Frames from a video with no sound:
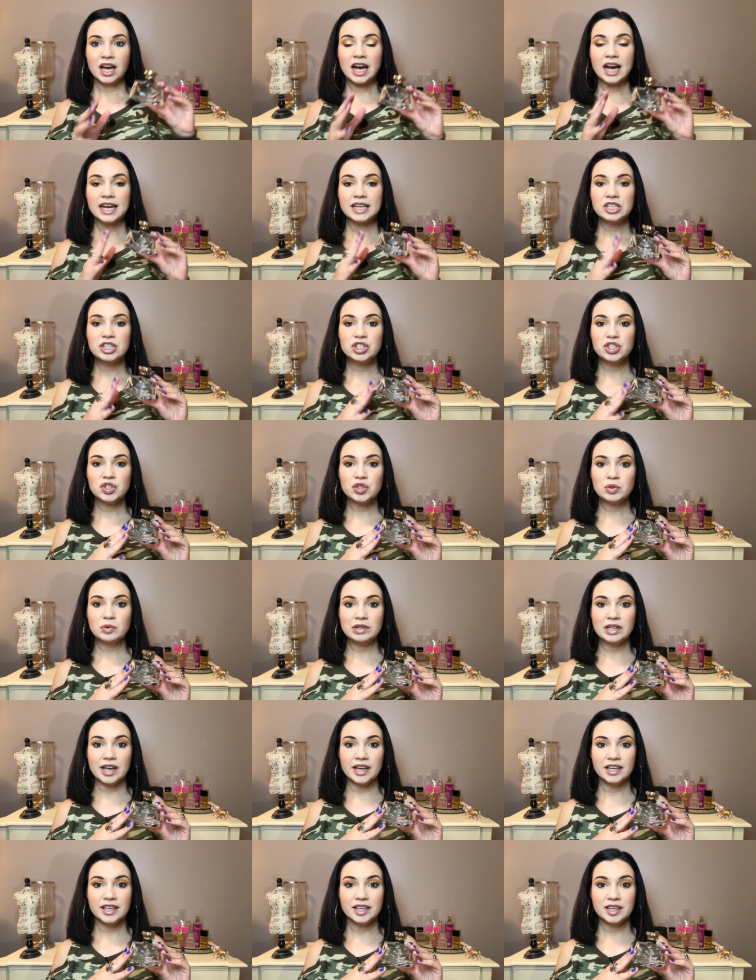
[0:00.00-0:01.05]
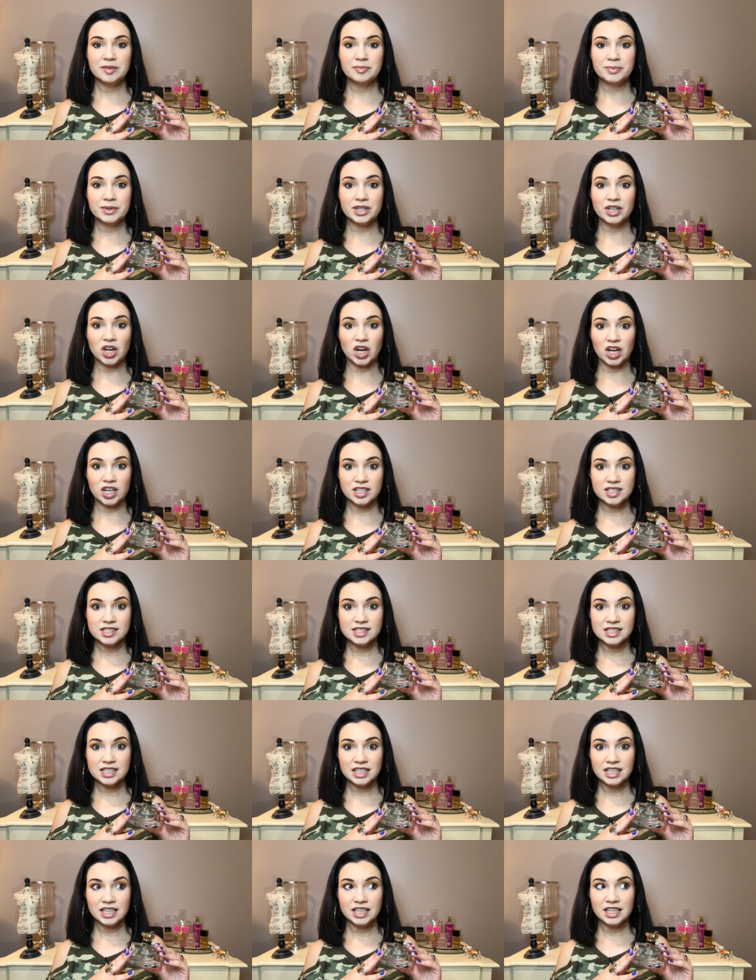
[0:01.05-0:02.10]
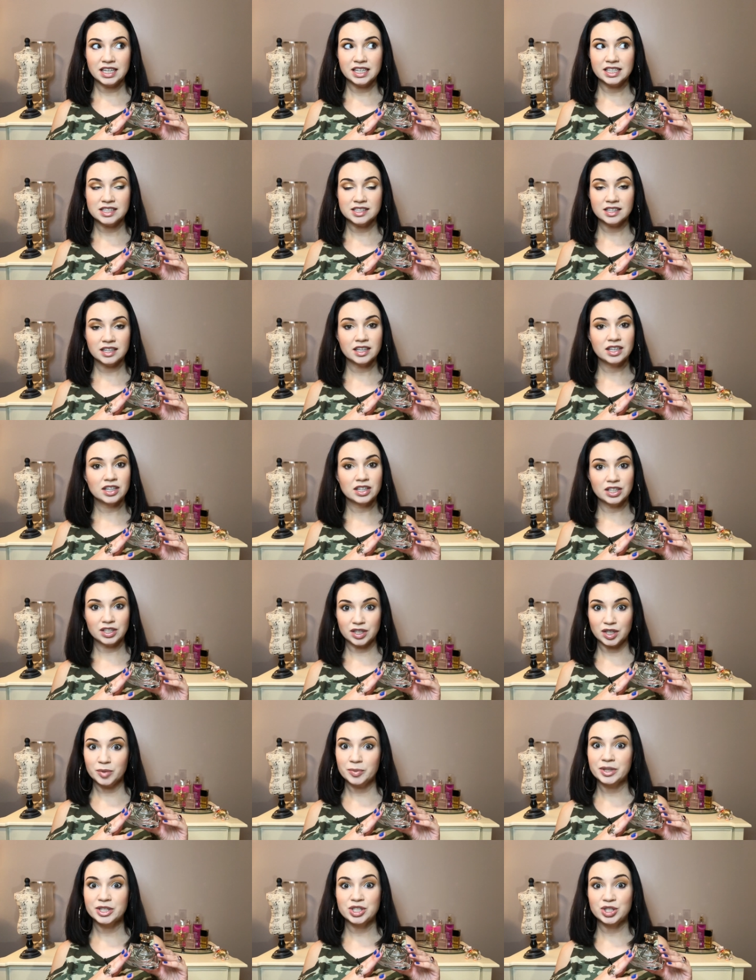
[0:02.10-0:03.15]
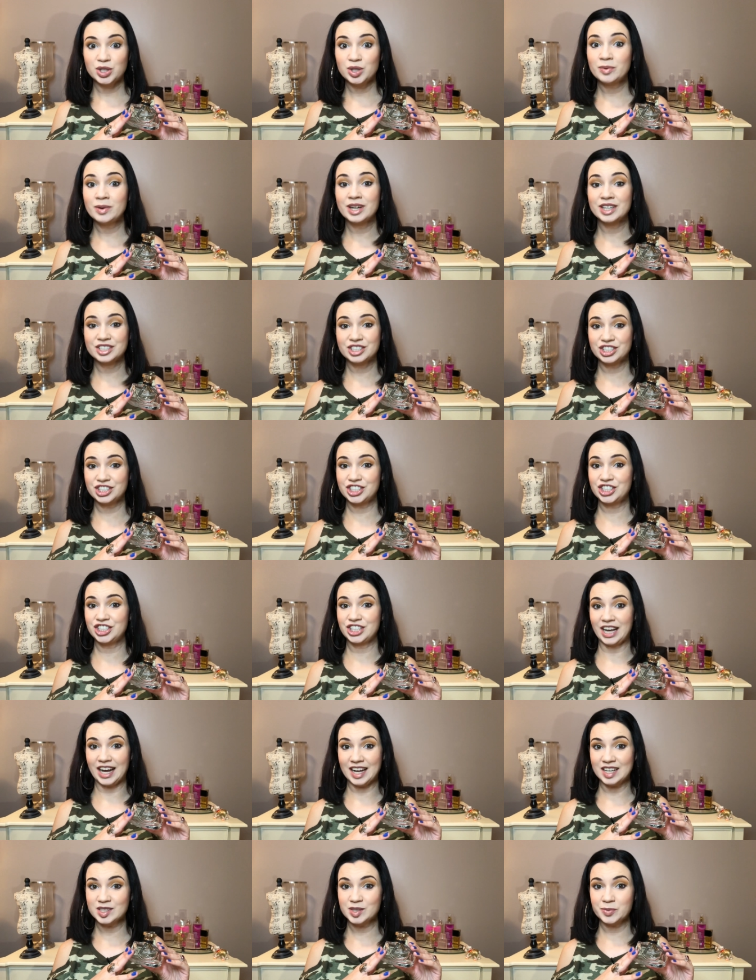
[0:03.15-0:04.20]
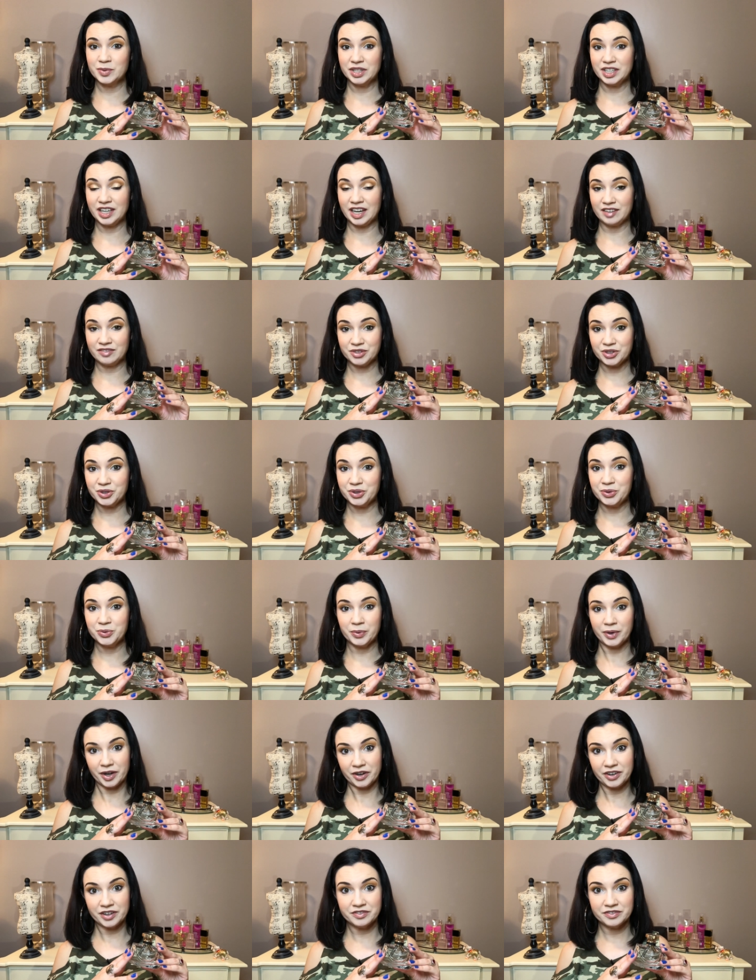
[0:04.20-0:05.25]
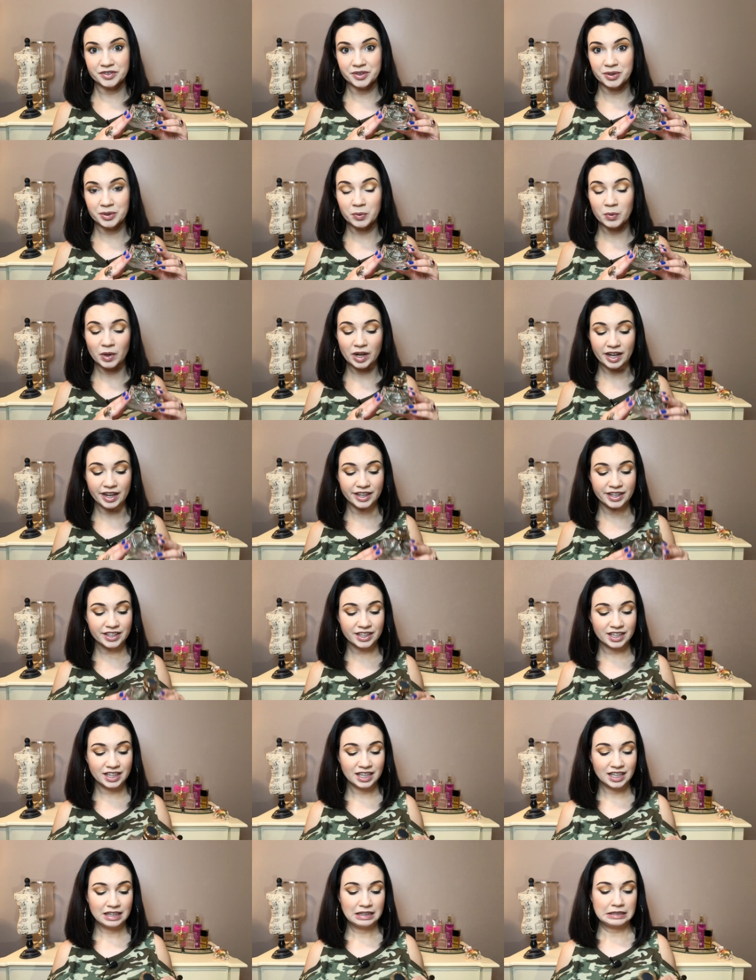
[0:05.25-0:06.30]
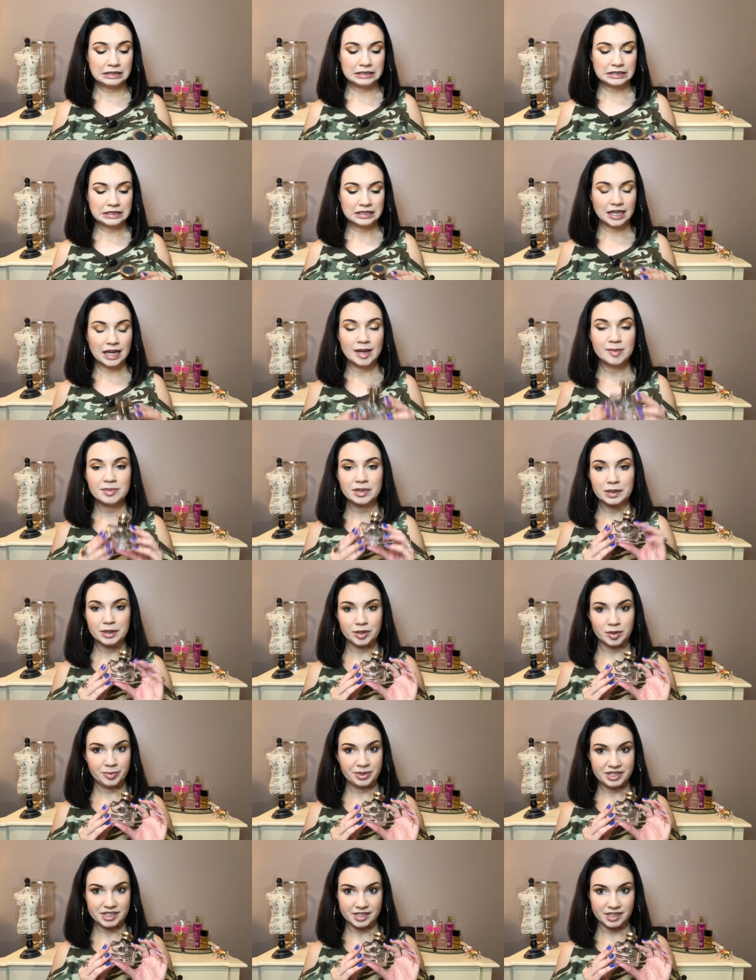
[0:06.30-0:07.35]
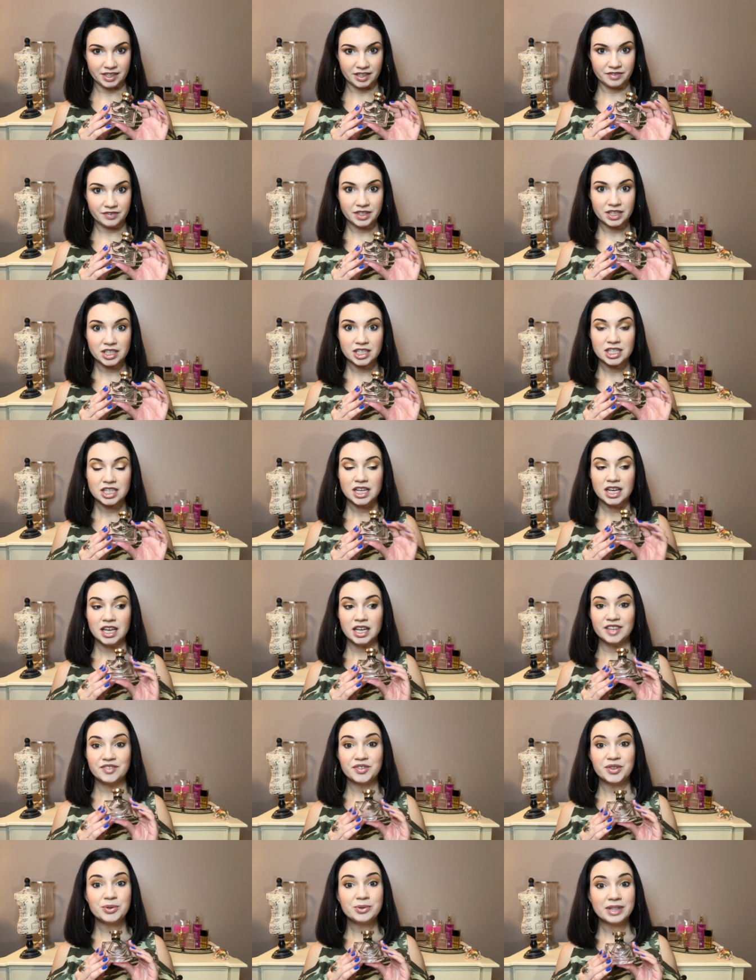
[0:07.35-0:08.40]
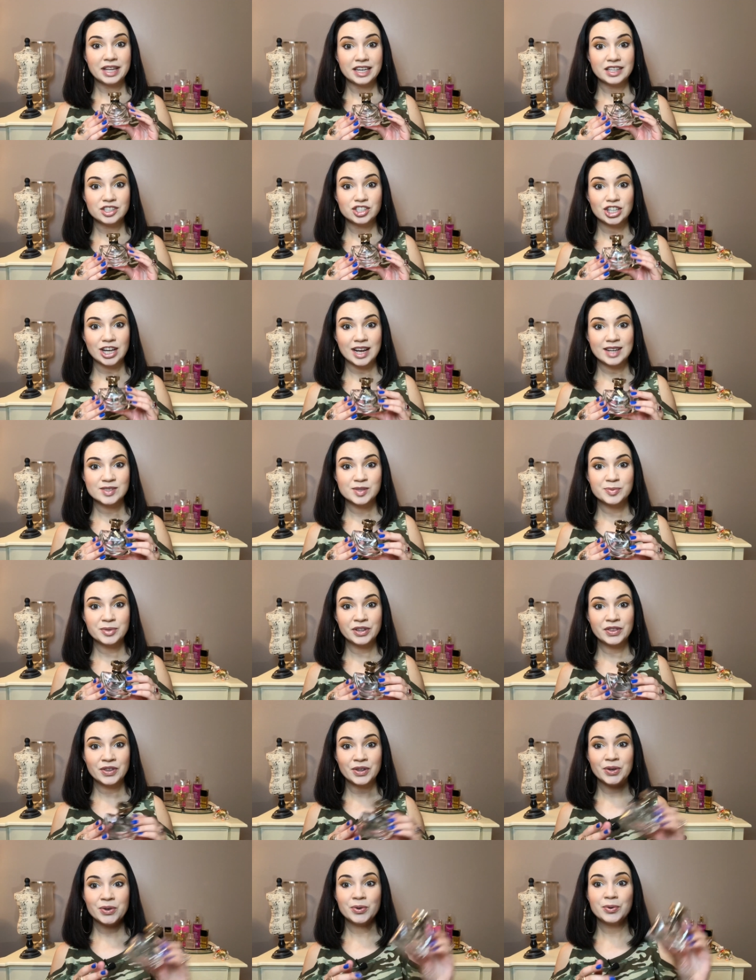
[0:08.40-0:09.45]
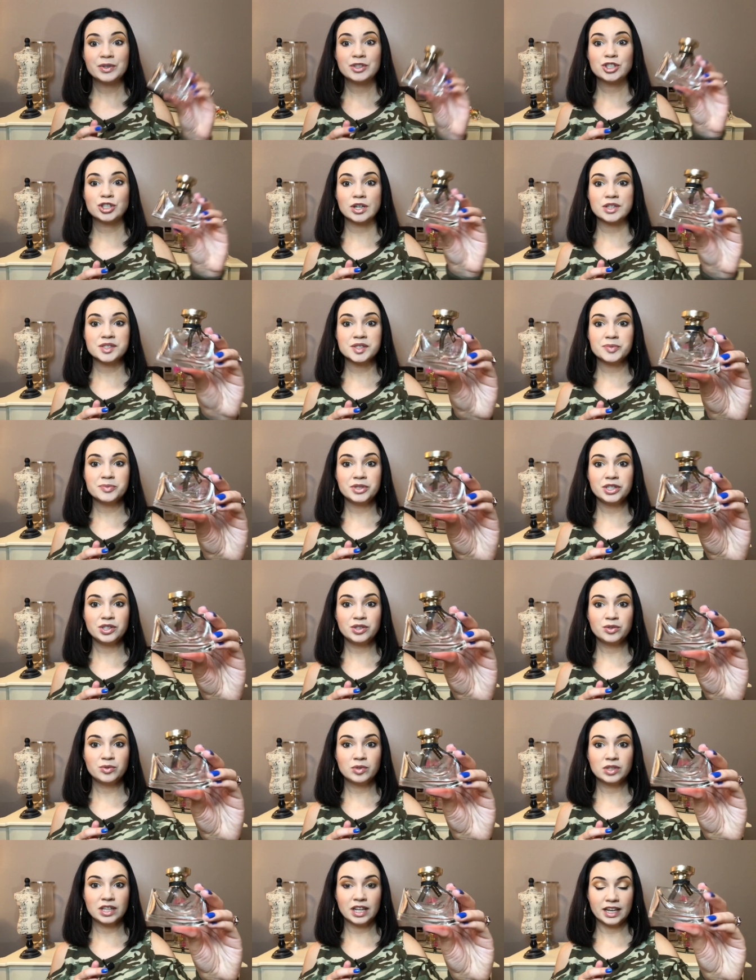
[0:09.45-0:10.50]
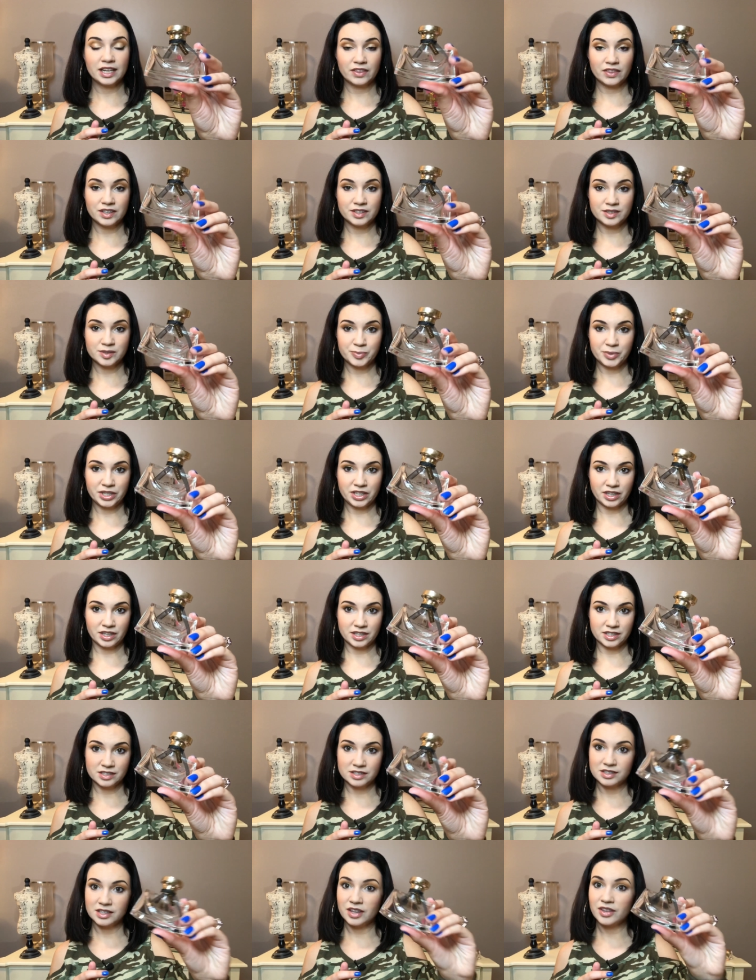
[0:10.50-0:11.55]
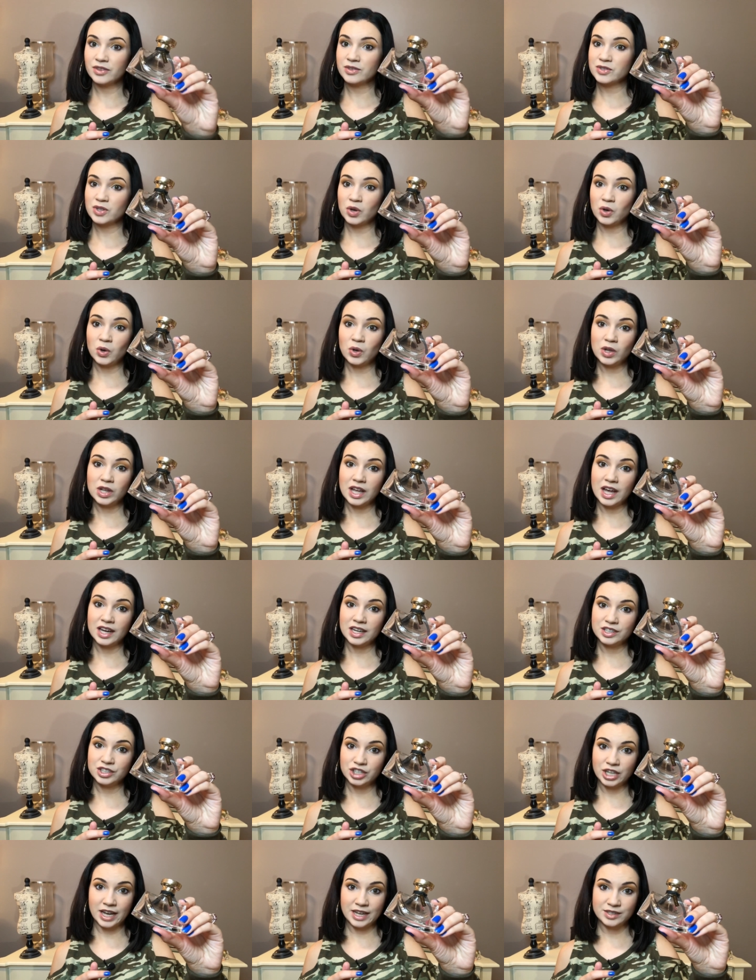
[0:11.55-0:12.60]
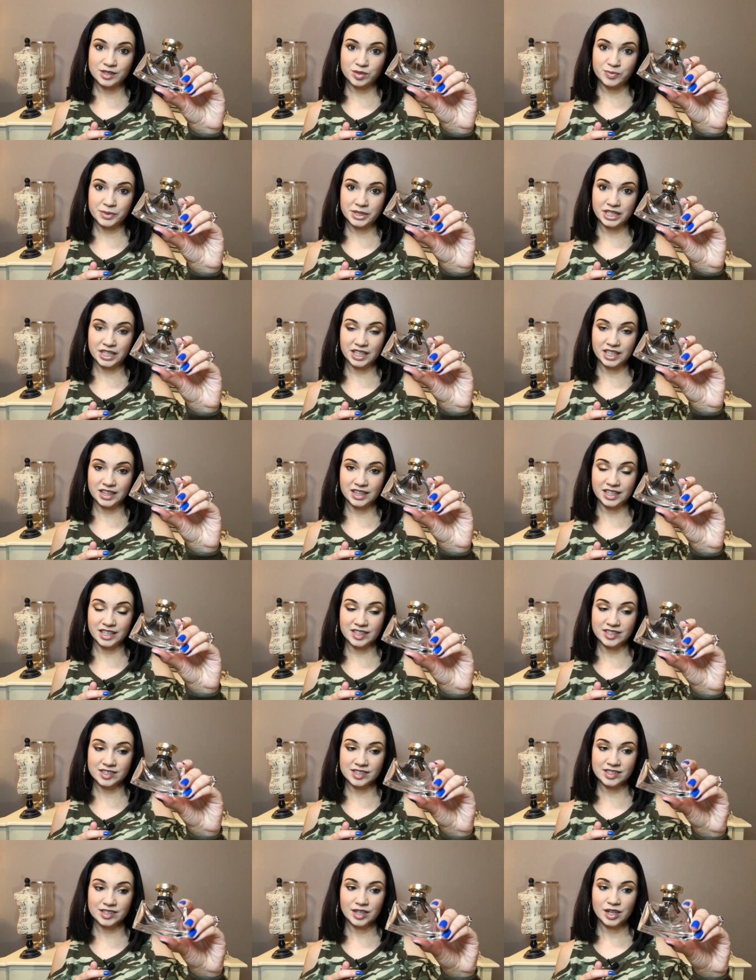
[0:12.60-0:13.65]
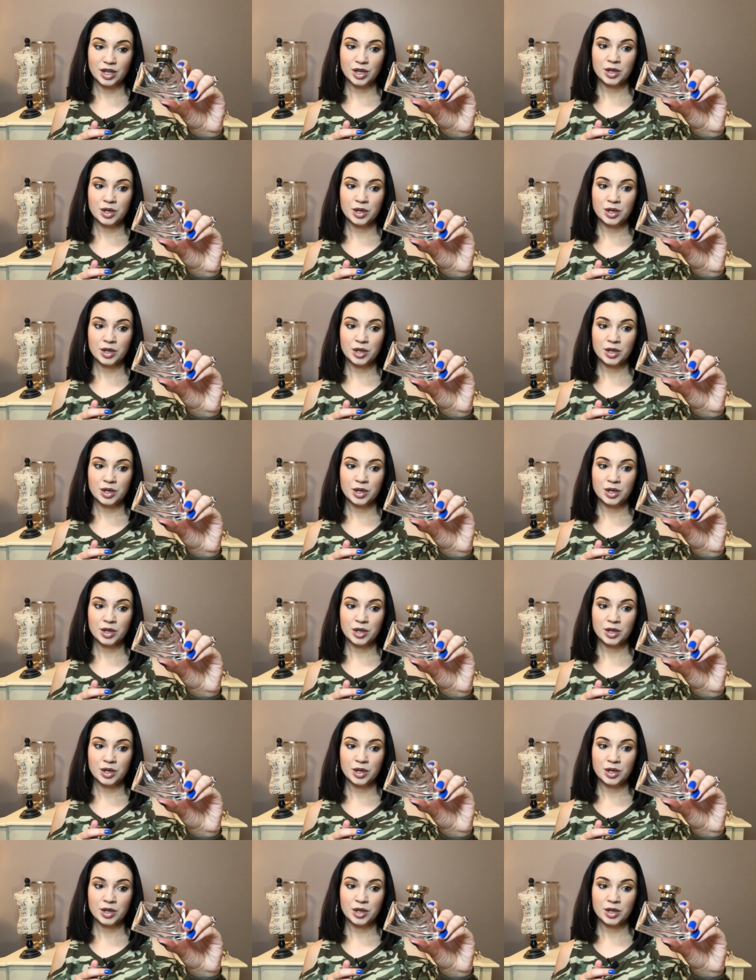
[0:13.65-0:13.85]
I do like it, but honestly, it's like a little bit too much jasmine after you wear it for a while. I'm a little bit sick of it. If you like jasmine though, trust me, you would like this because there's a whole lot of jasmine in this.